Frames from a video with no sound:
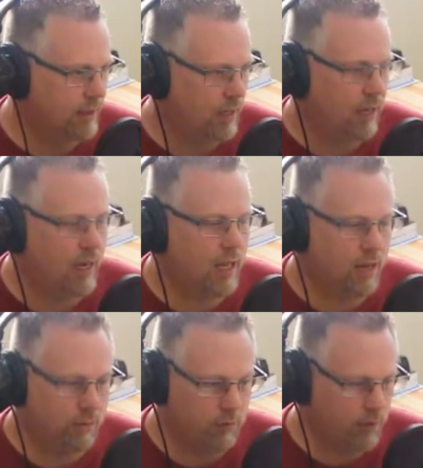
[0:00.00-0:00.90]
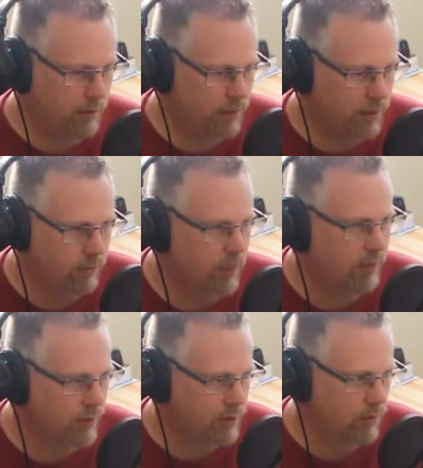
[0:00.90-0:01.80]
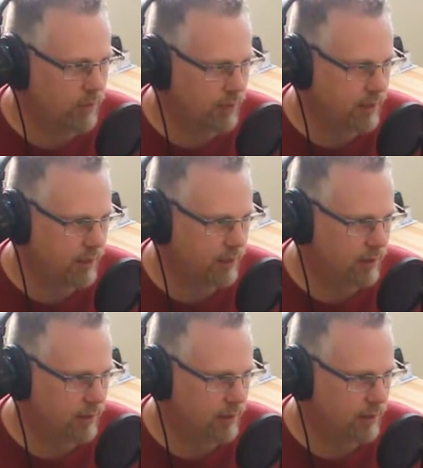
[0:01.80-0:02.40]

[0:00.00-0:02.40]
A lot of programmers are writing Visual Basic.